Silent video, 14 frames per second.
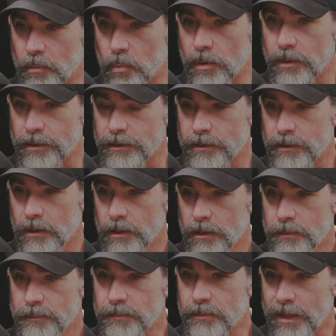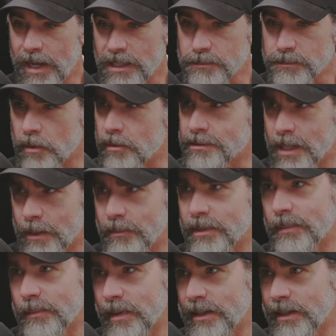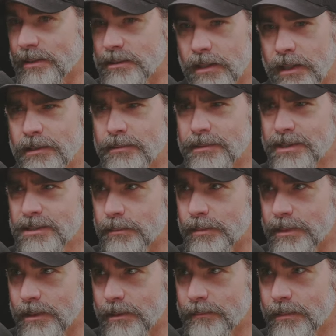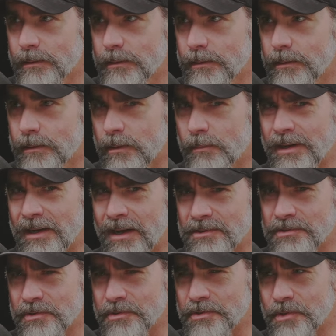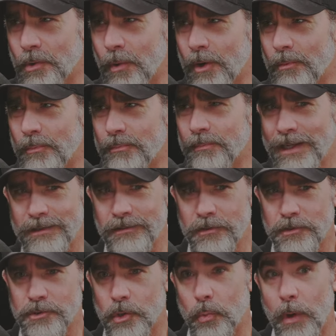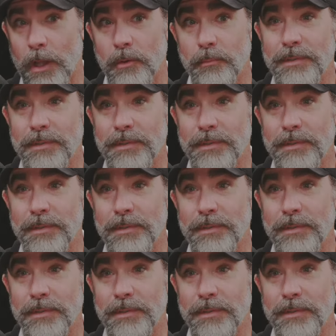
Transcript: the word. People ask me all the time when they meet my kids, "How do you discipline them?" oh my gosh, they're so well, like they're so well